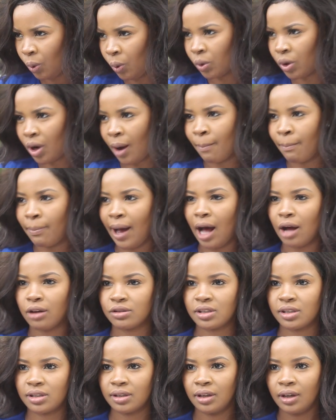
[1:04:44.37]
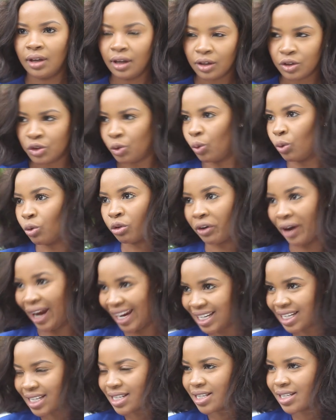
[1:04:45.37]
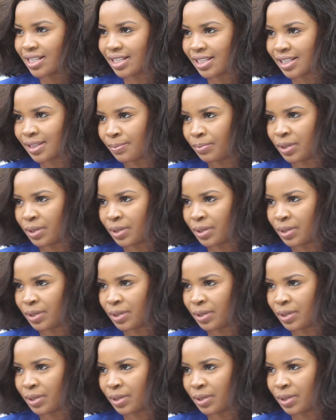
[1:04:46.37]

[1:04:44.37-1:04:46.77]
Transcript: or about your greatness,